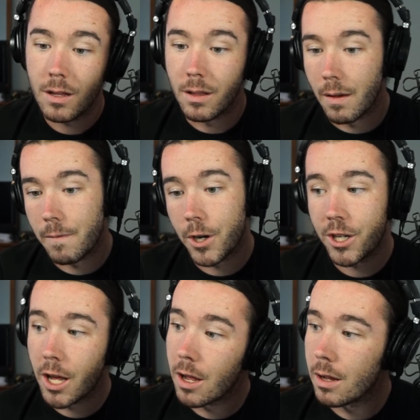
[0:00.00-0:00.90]
Every
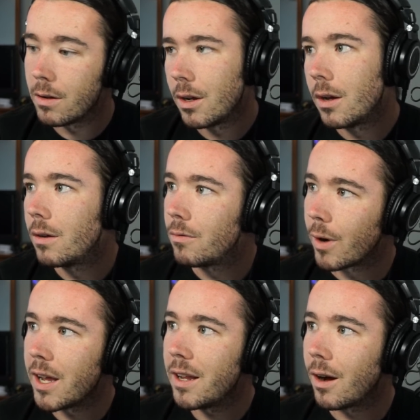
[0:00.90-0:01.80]
day,
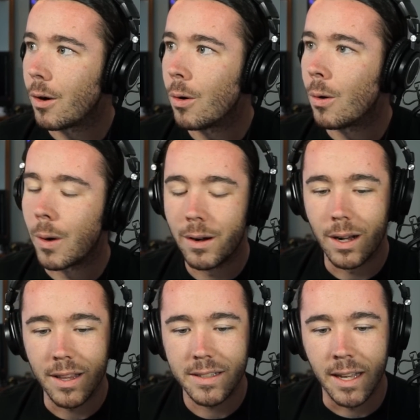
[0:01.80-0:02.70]
right? Oh,
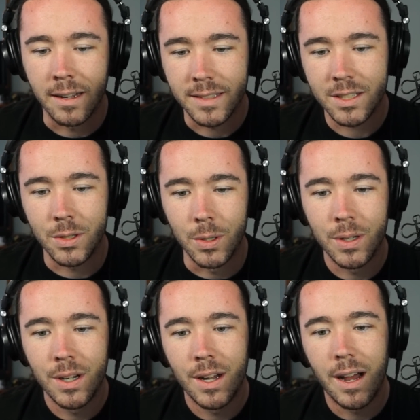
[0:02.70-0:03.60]
I like that. That's
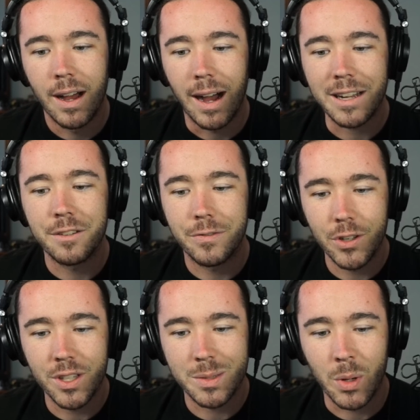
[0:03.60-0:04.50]
cool. I can
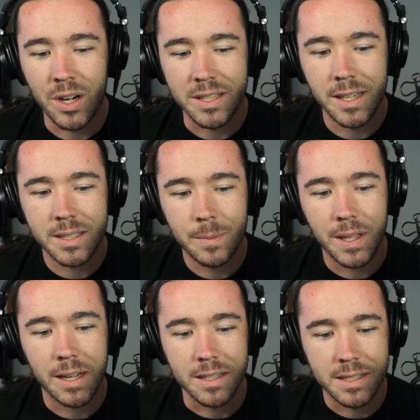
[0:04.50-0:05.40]
feel this part as like
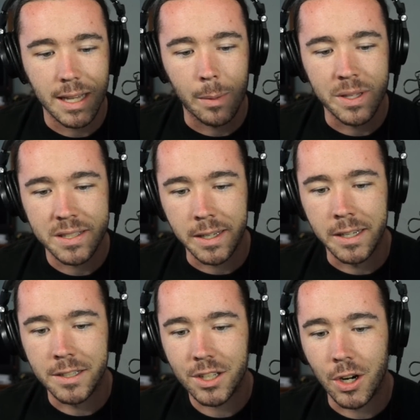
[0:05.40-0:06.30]
something I'll be
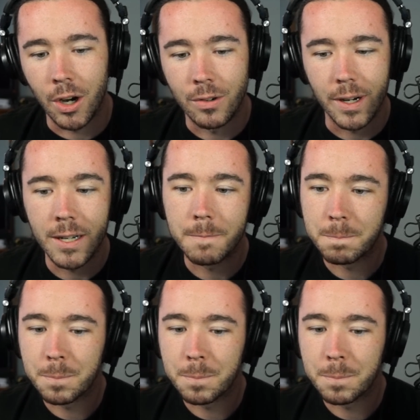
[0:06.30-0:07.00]
singing in the car, right?